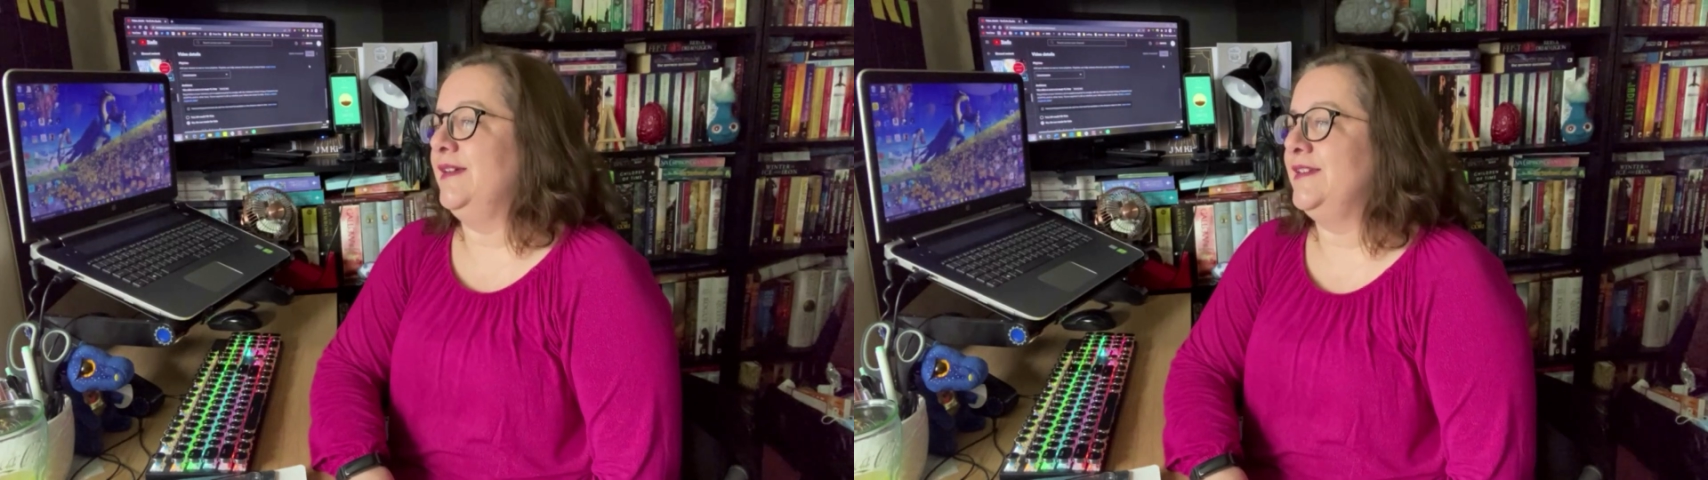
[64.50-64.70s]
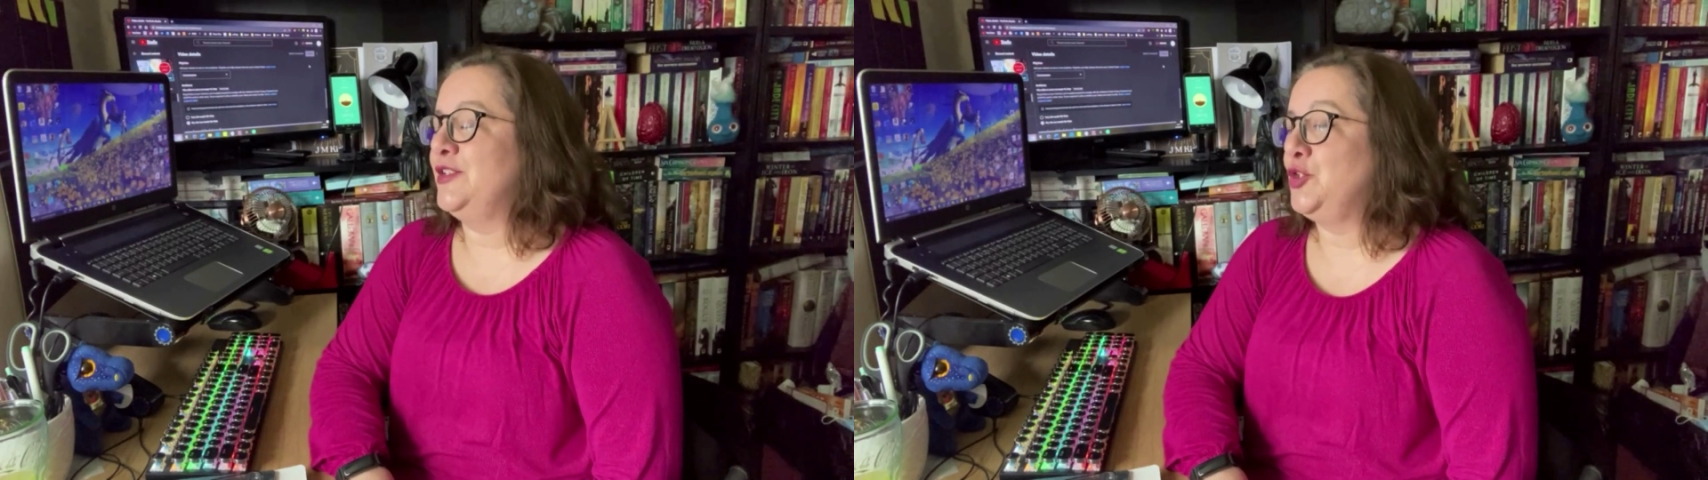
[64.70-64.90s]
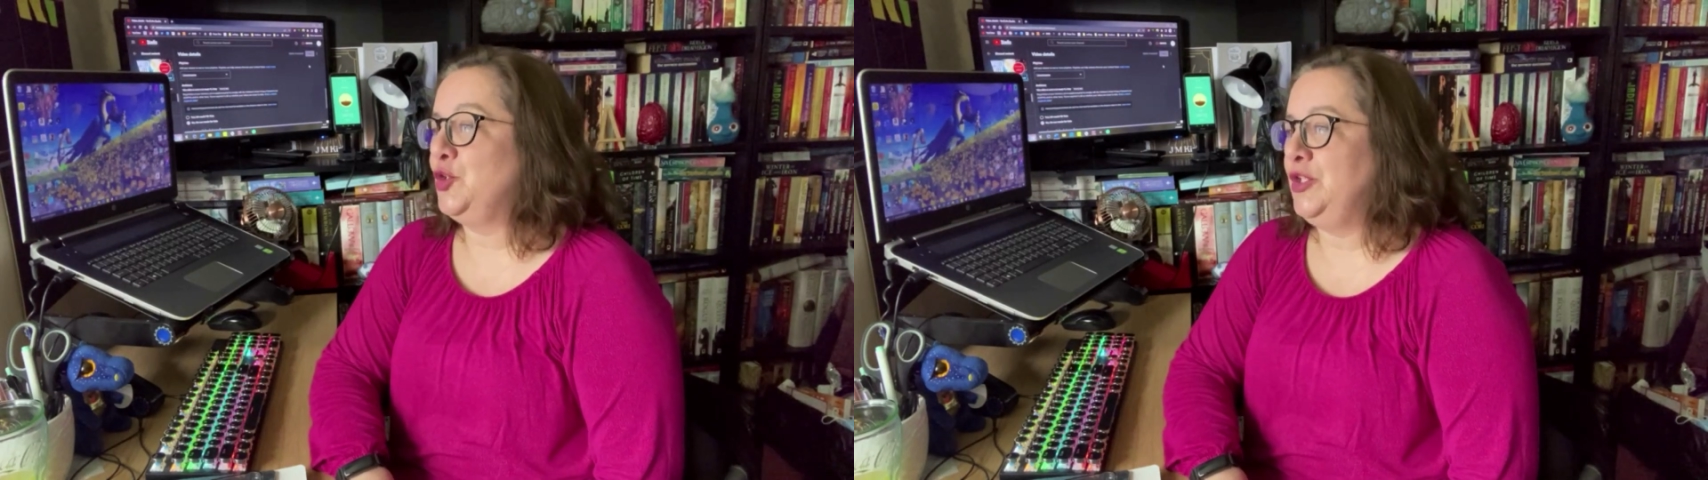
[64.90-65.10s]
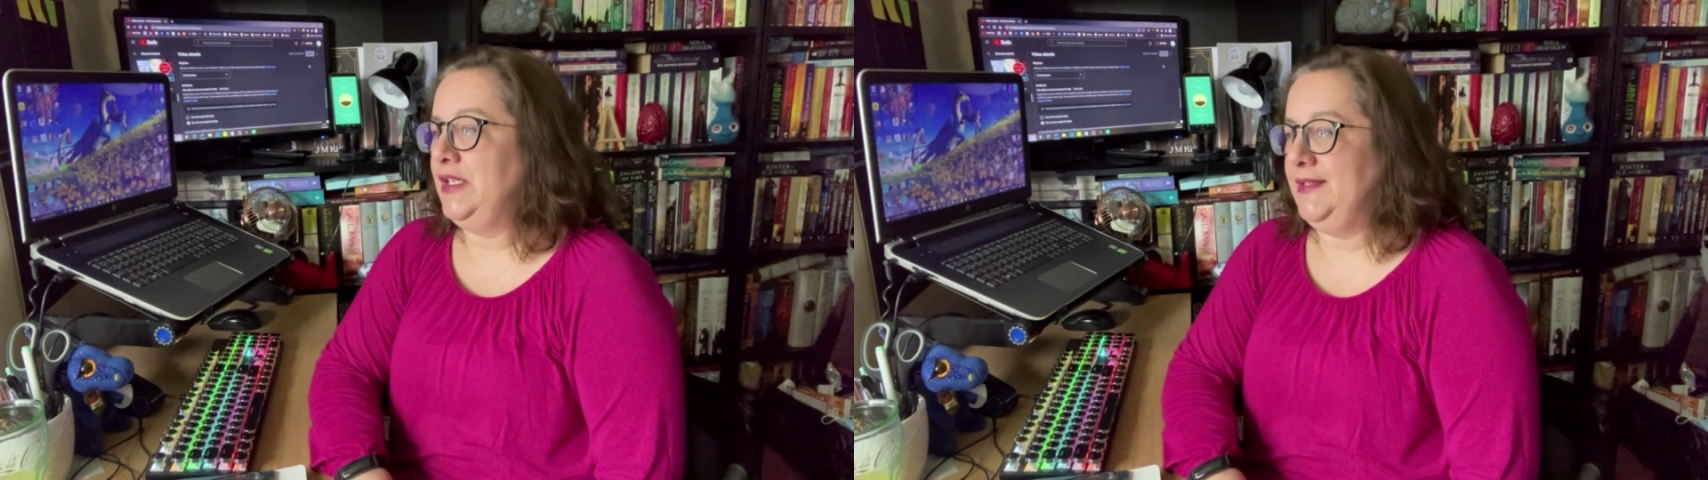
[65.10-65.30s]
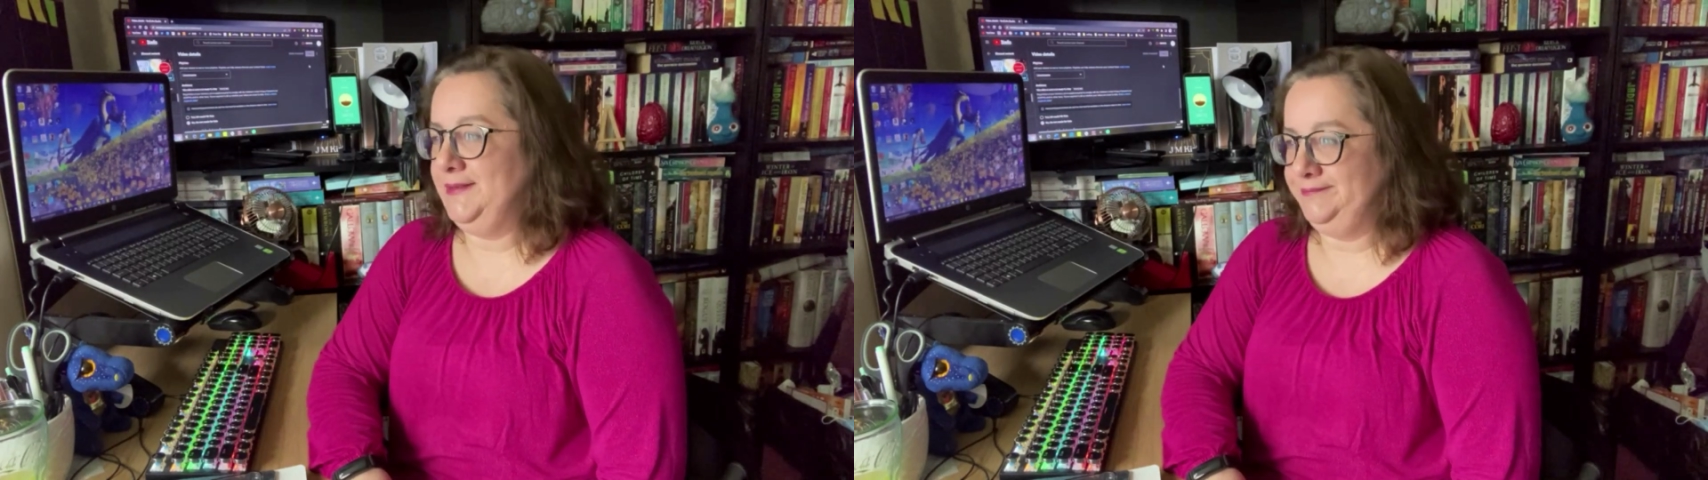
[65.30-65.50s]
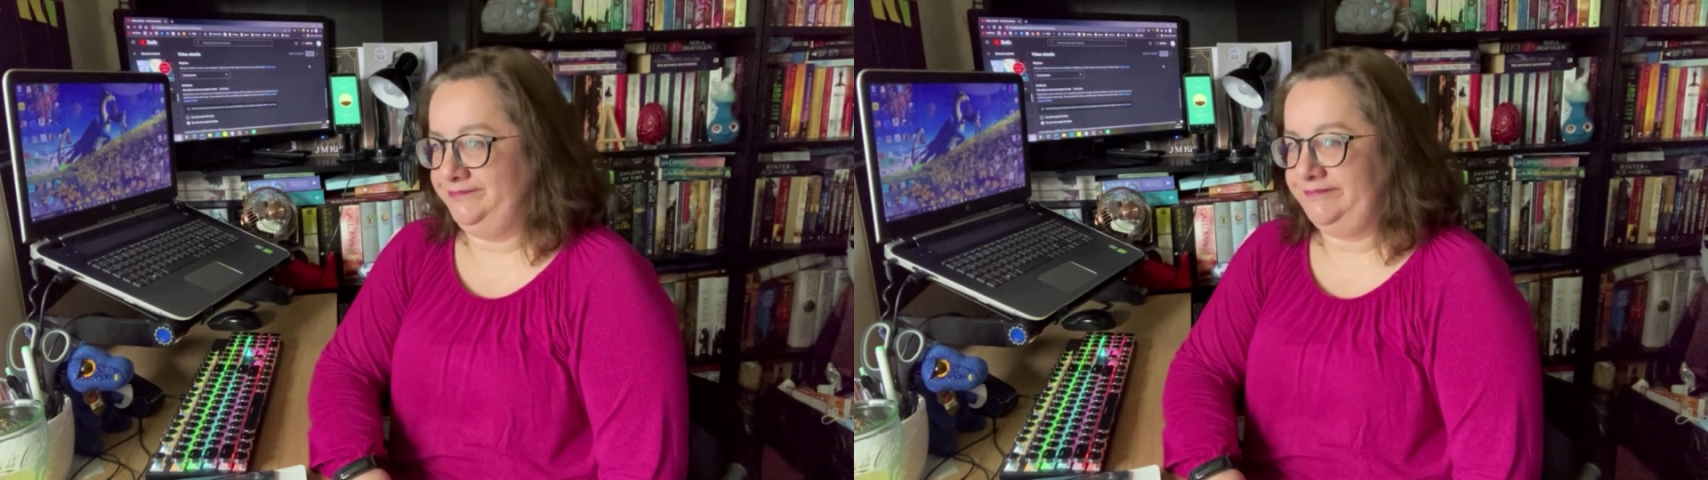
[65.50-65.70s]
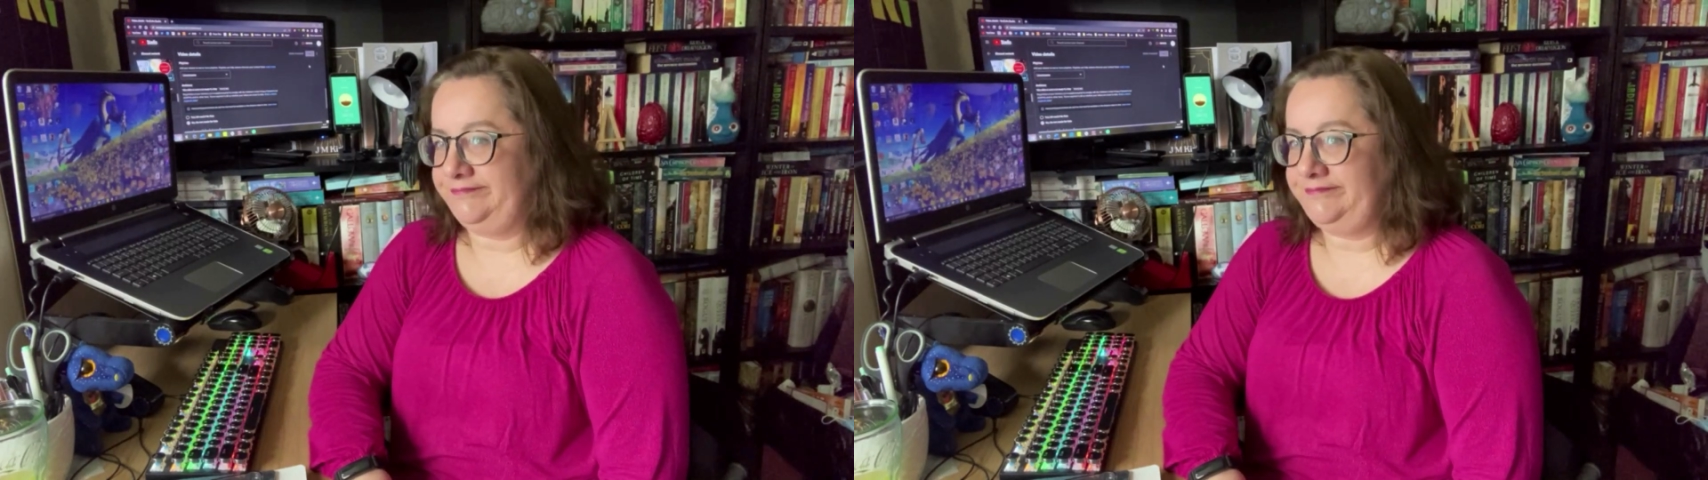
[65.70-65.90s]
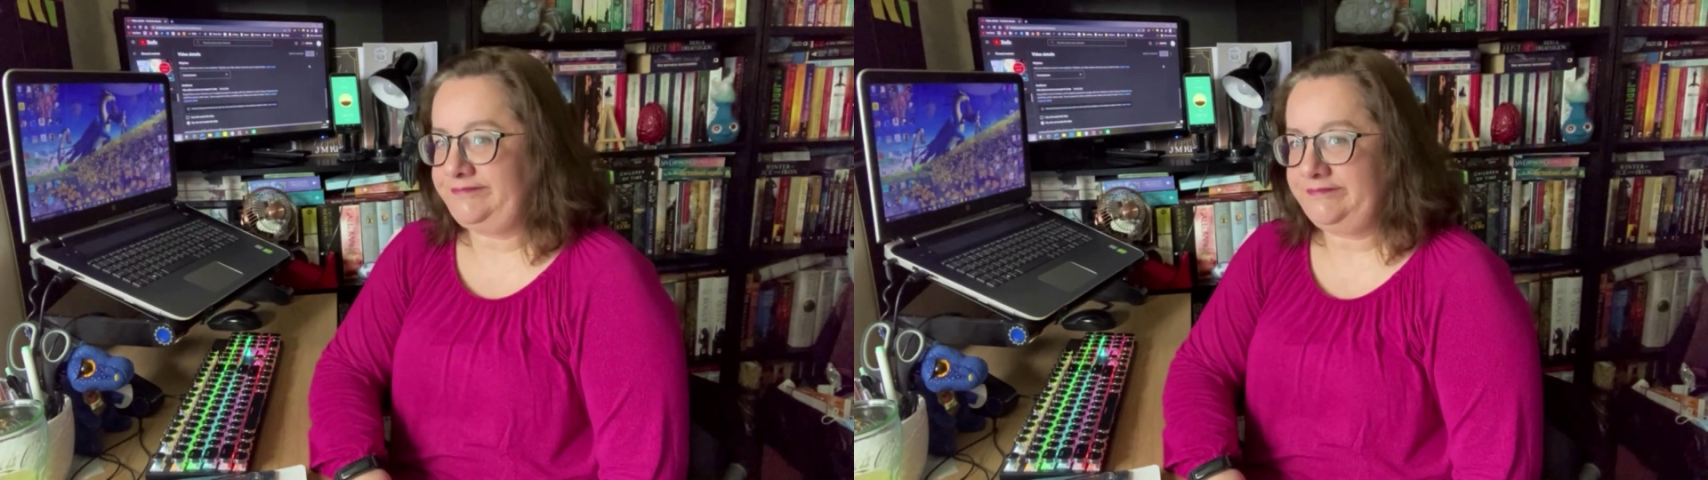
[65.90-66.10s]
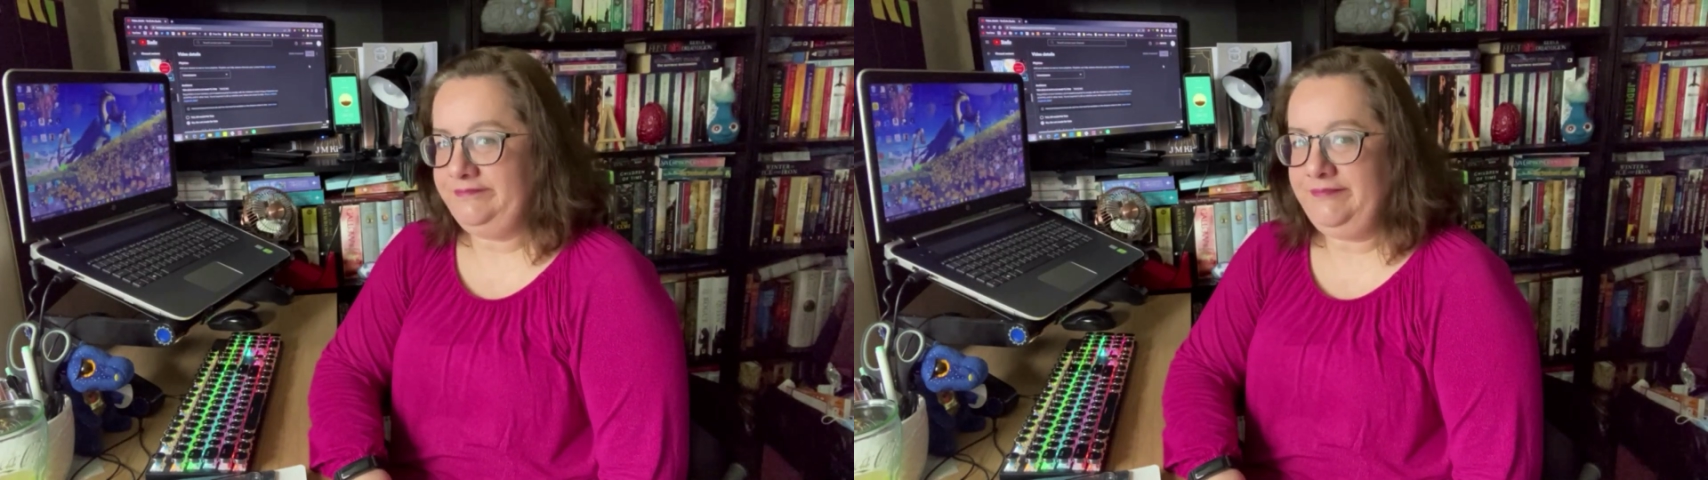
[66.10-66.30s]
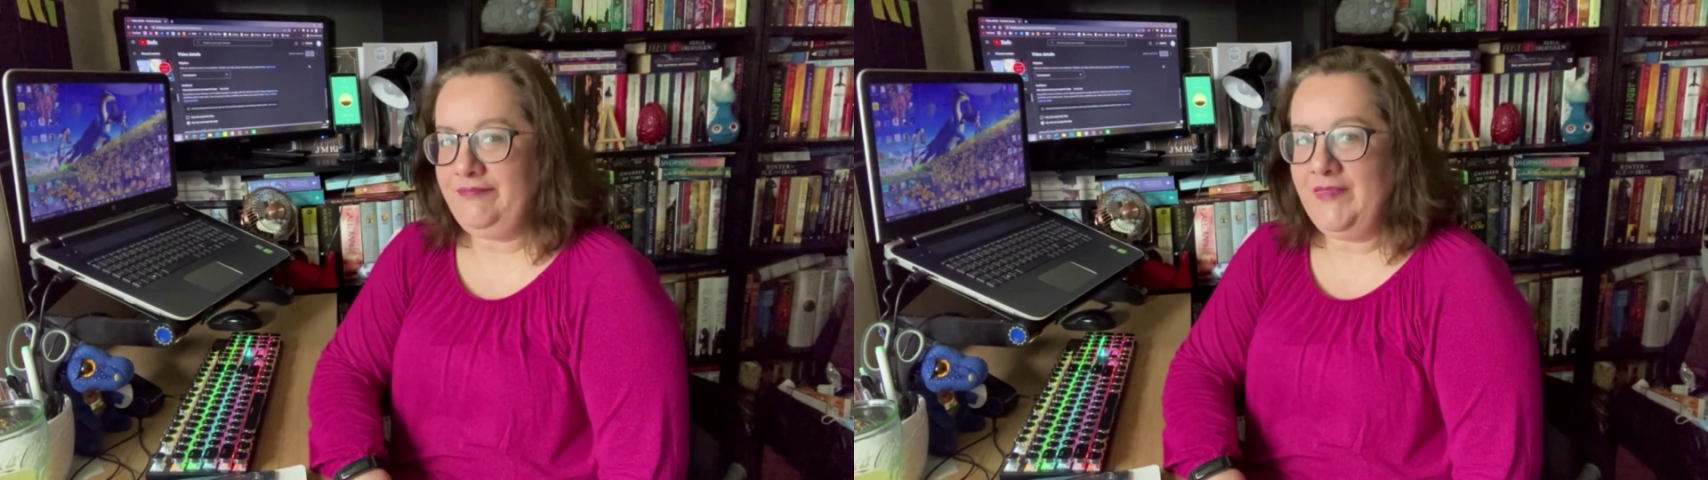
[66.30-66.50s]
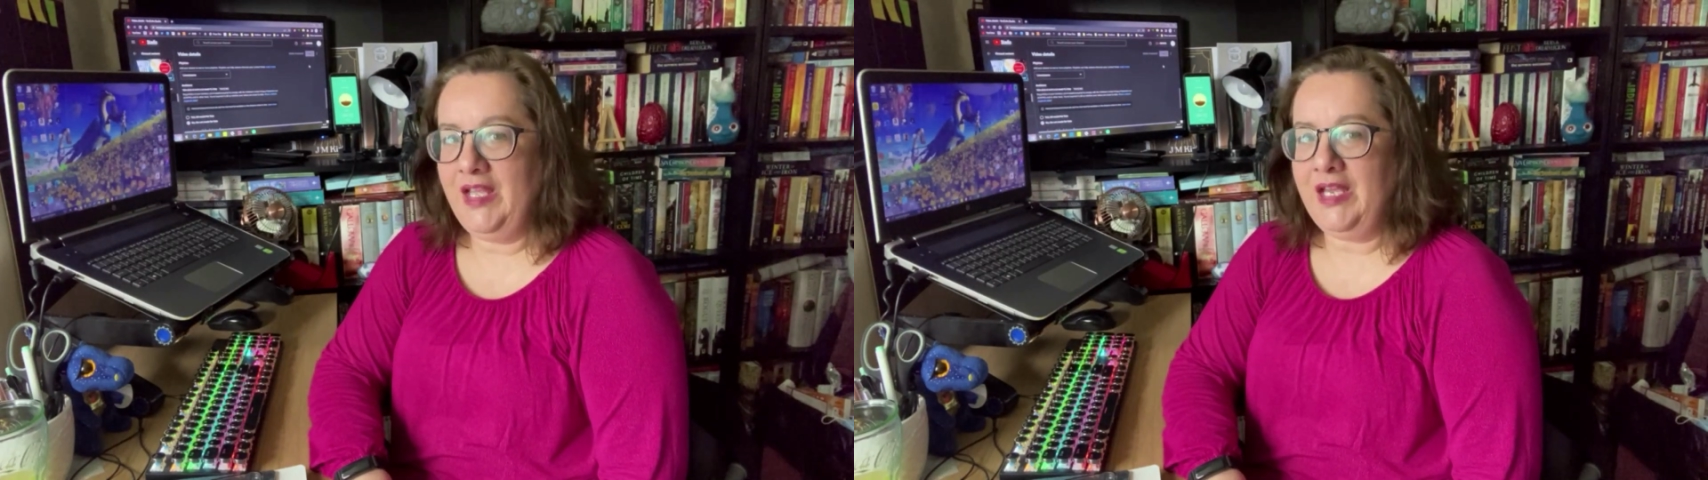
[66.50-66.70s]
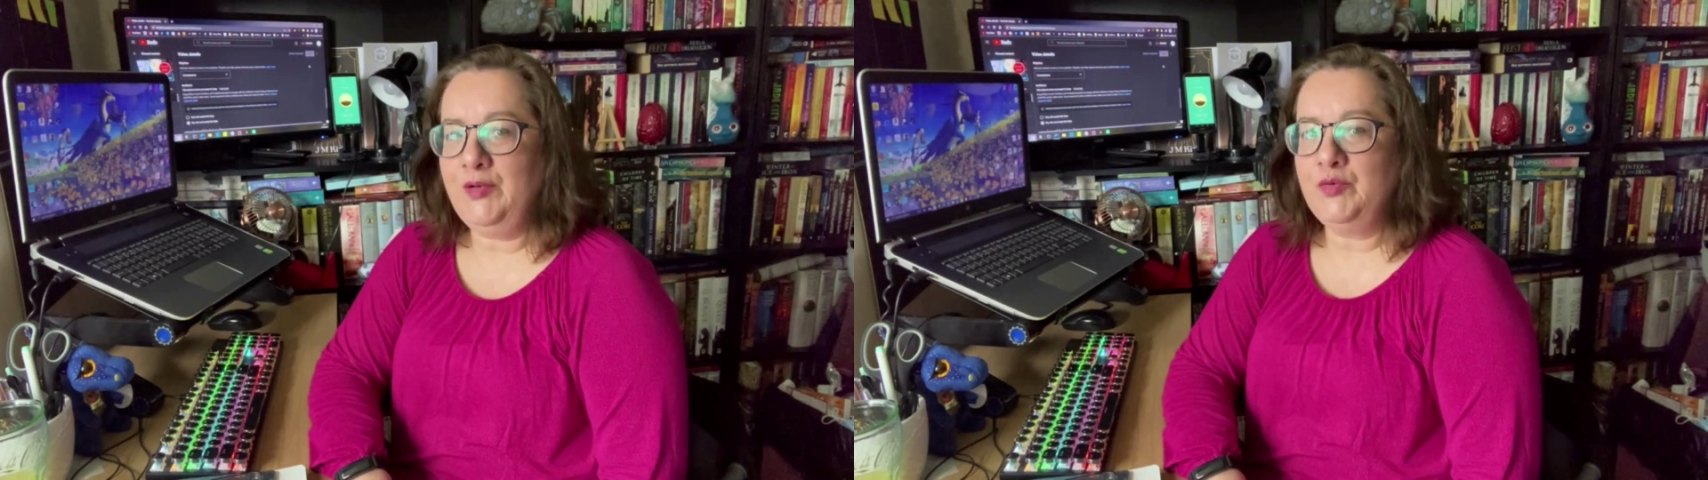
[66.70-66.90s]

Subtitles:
So yeah, I